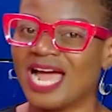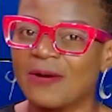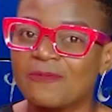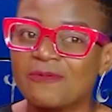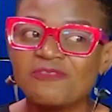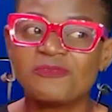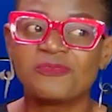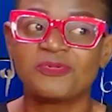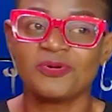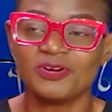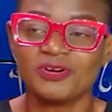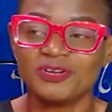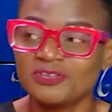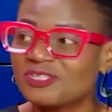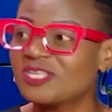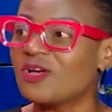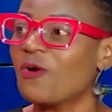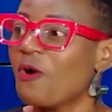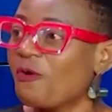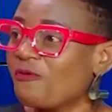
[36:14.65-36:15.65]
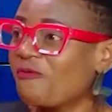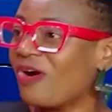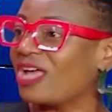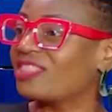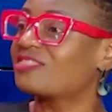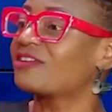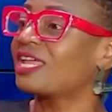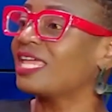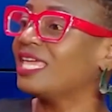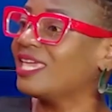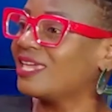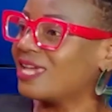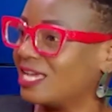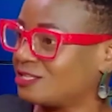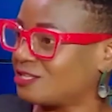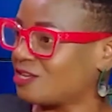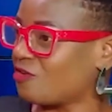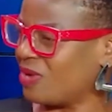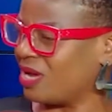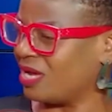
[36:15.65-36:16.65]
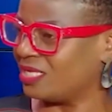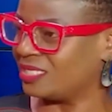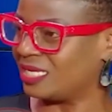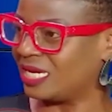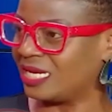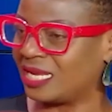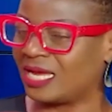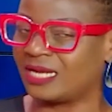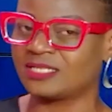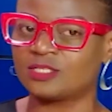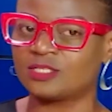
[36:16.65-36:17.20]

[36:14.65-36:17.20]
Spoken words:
And we produce over 3 years of maintenance.